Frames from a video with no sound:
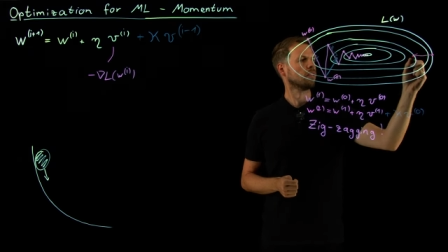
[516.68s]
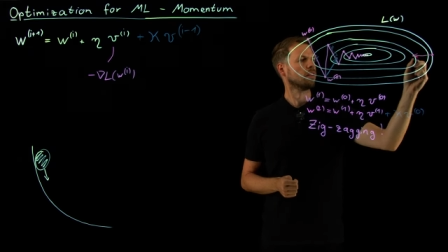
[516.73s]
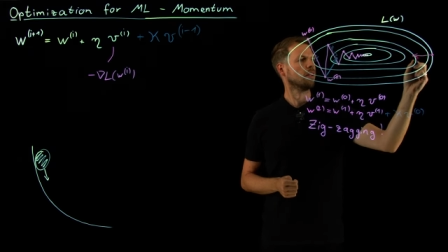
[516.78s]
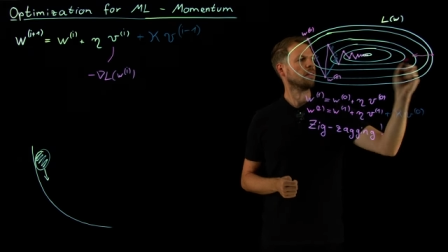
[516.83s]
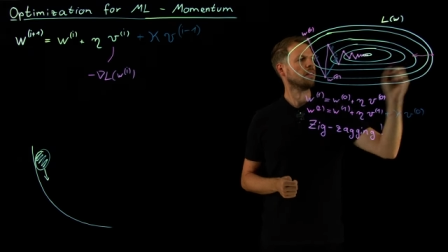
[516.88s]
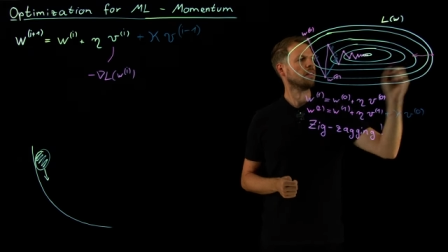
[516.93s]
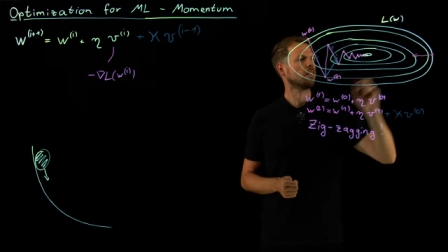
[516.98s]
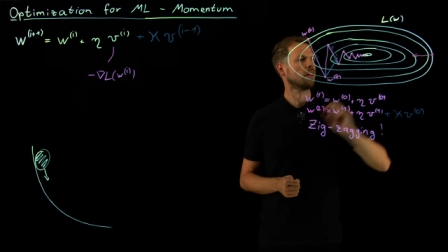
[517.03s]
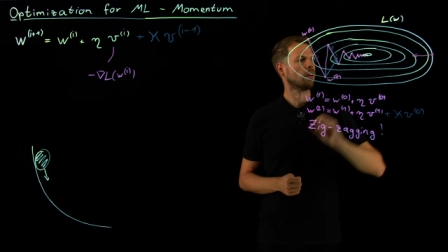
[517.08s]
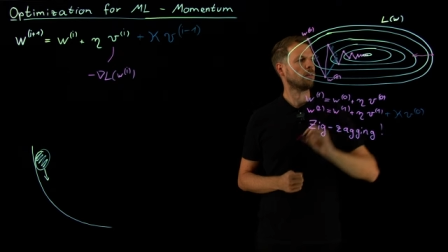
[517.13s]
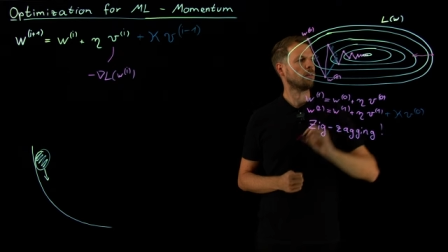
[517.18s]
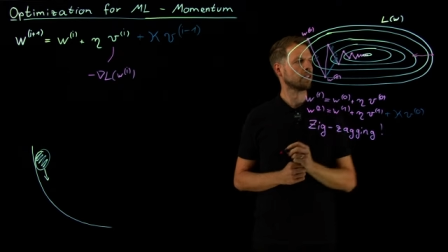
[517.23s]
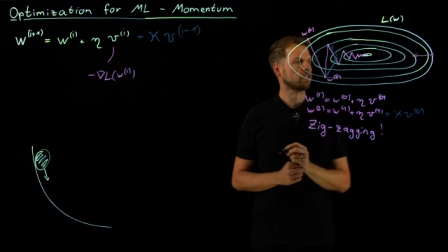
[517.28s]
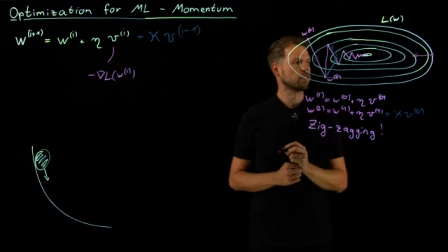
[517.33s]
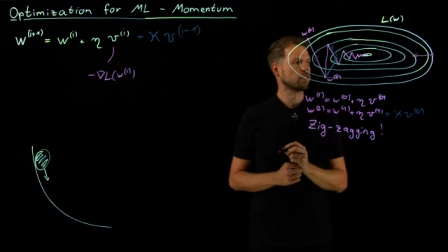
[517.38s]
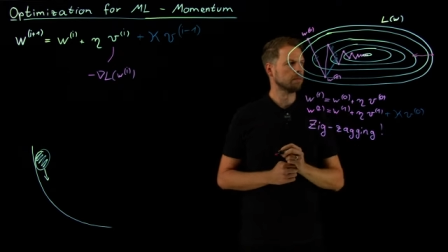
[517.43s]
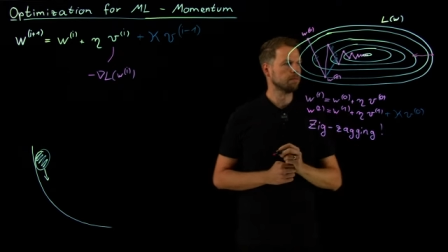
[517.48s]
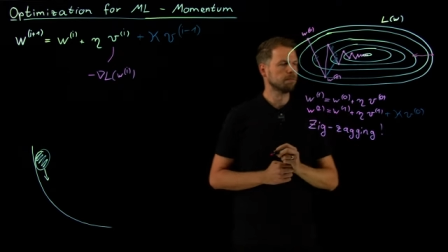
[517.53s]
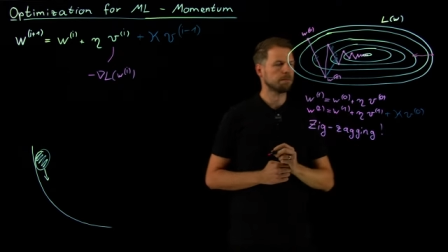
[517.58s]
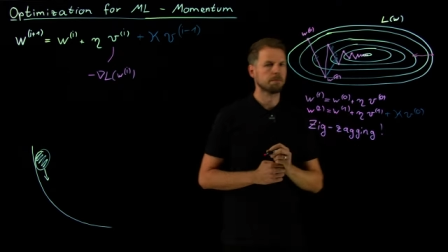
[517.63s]
in this
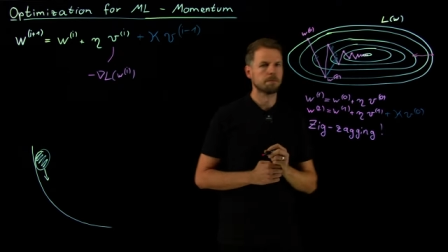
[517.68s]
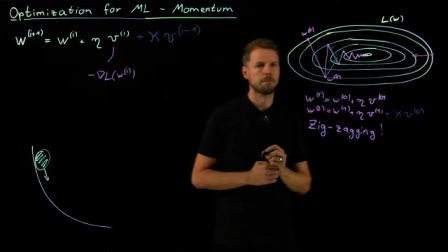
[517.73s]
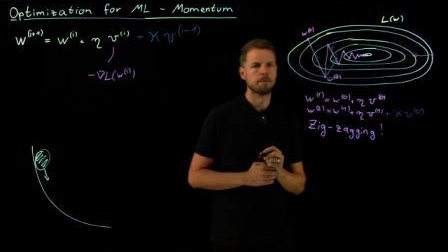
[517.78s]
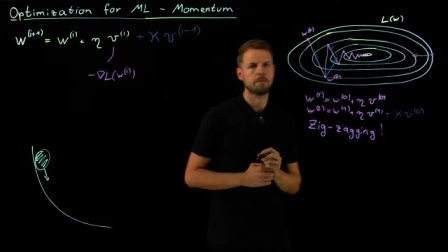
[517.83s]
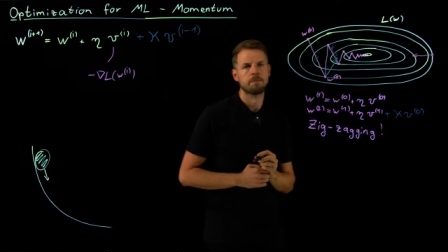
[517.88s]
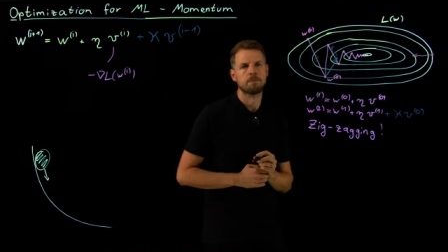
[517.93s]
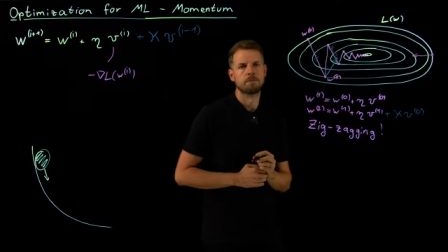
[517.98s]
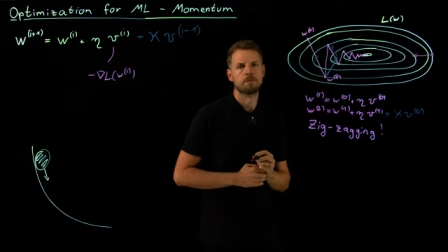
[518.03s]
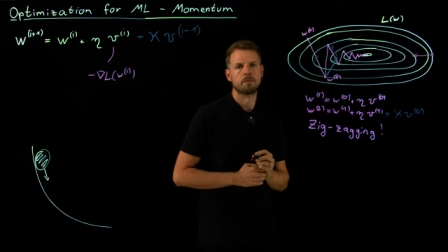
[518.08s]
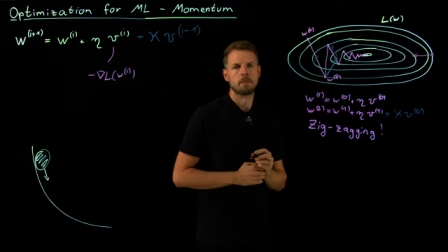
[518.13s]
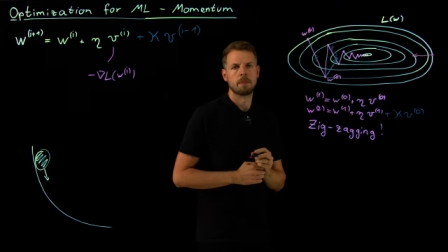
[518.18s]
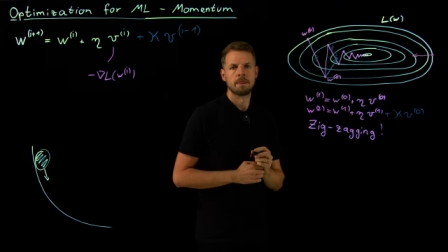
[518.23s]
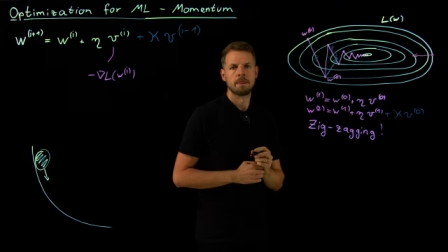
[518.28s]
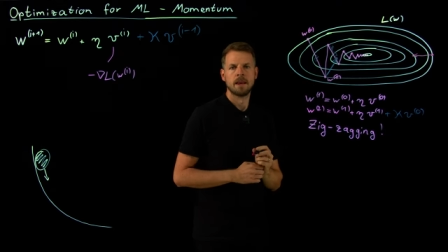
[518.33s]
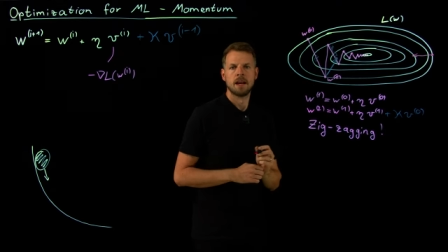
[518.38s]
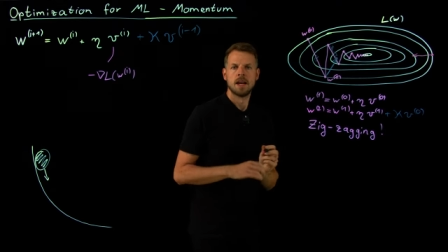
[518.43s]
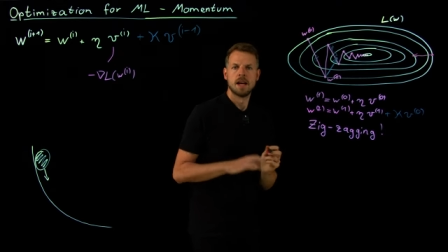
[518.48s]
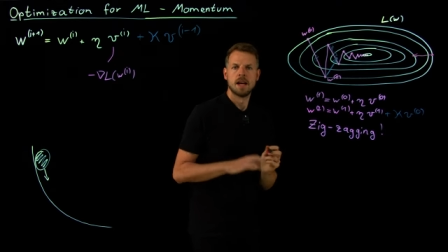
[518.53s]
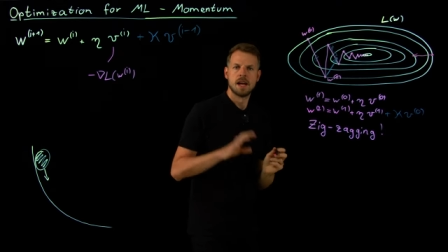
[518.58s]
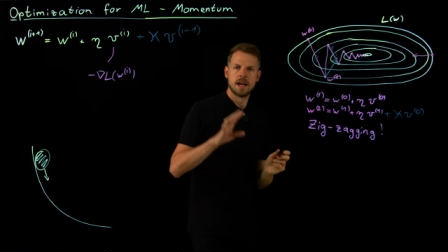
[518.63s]
direction.
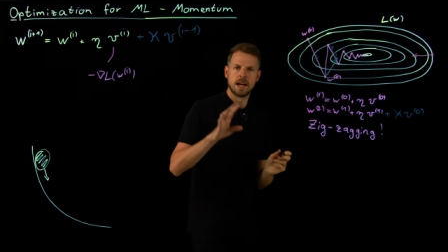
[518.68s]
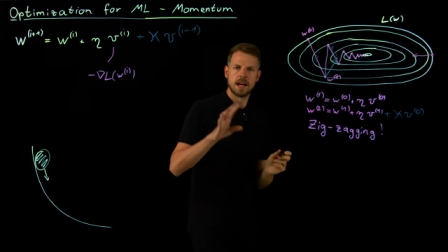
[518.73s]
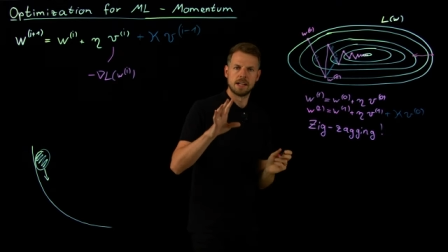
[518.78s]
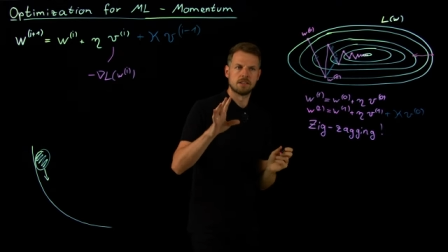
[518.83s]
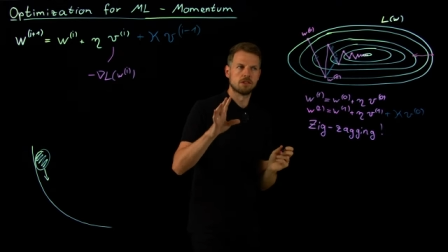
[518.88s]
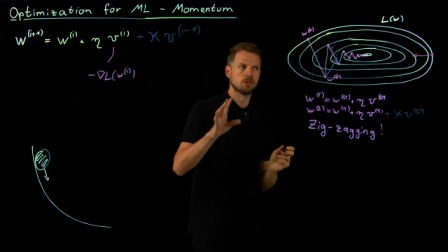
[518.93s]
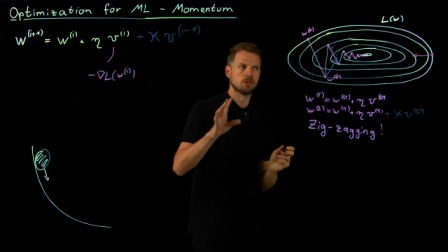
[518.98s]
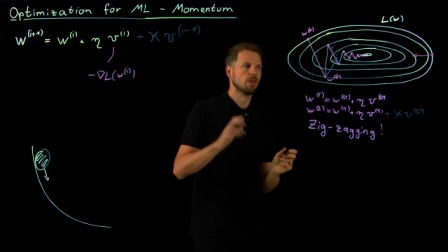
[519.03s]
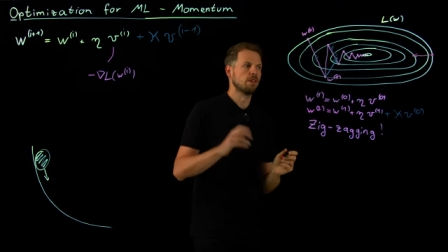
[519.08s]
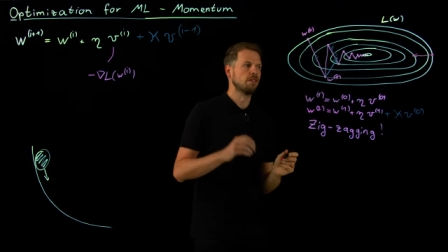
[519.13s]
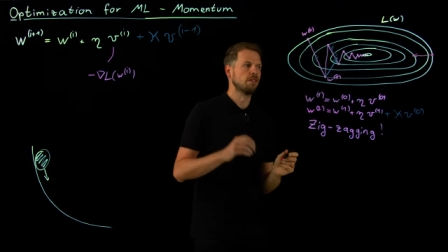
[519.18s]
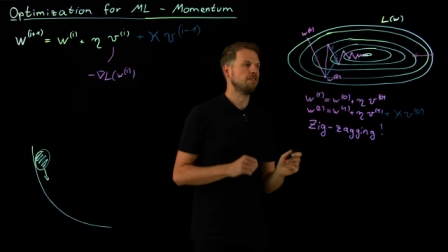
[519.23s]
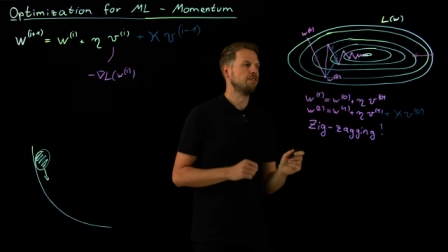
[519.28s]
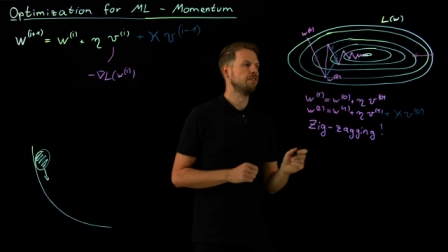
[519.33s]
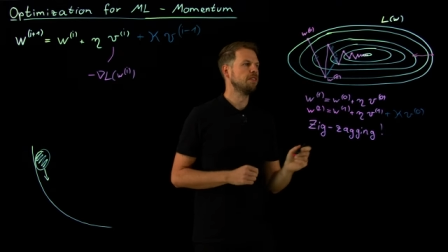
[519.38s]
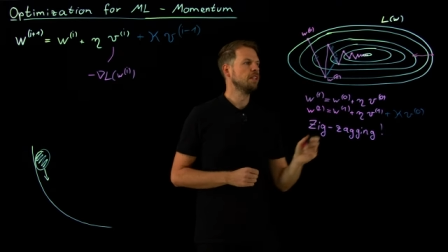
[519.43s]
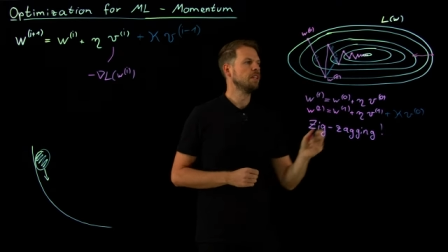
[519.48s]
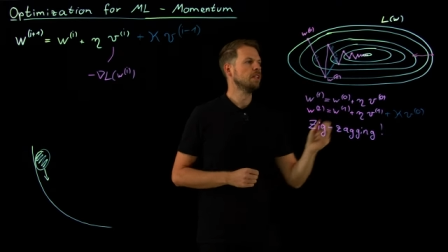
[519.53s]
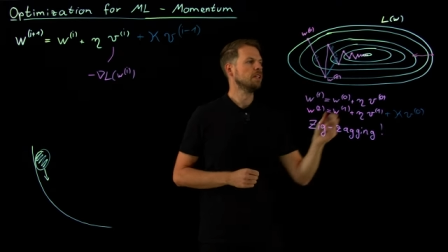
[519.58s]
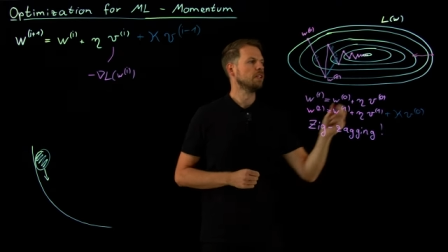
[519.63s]
And so the
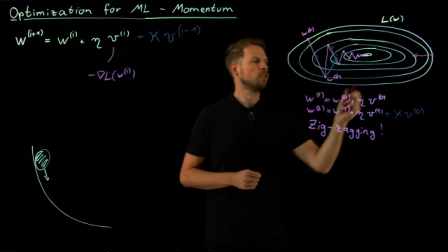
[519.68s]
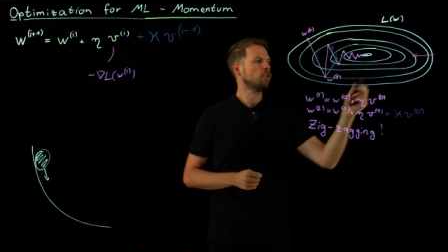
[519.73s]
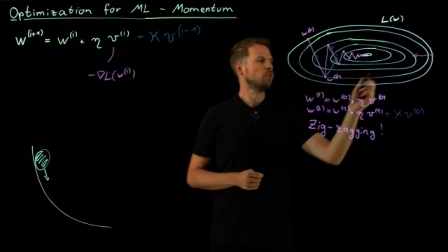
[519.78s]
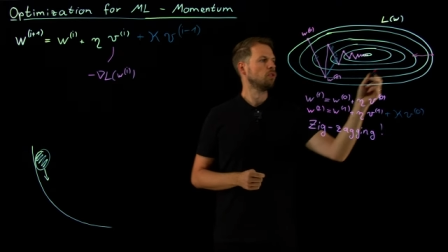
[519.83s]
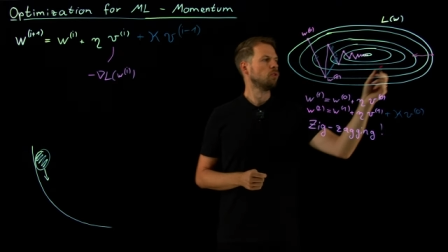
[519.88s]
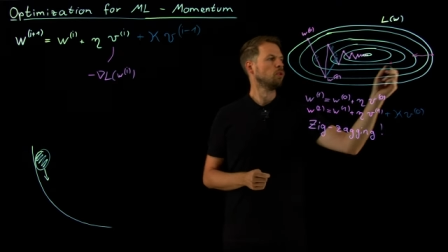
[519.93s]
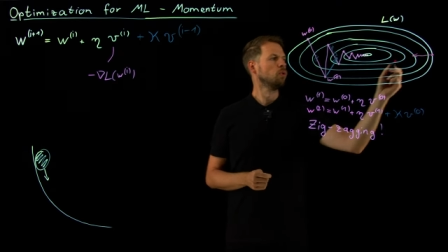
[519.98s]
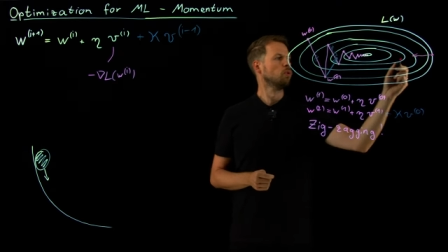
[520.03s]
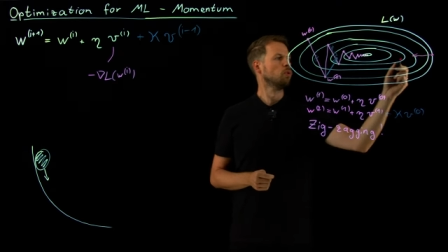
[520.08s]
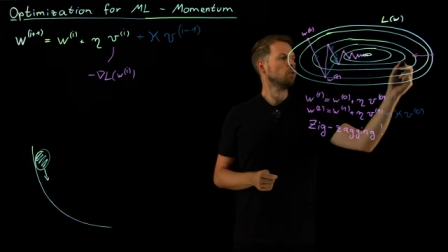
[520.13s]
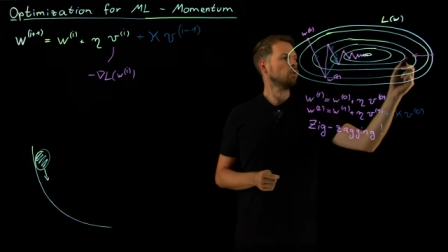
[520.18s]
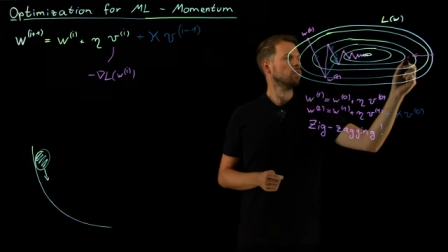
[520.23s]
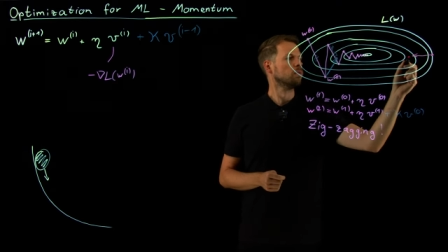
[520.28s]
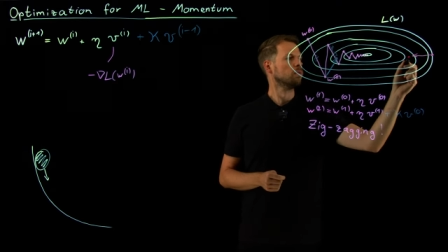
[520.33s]
v2,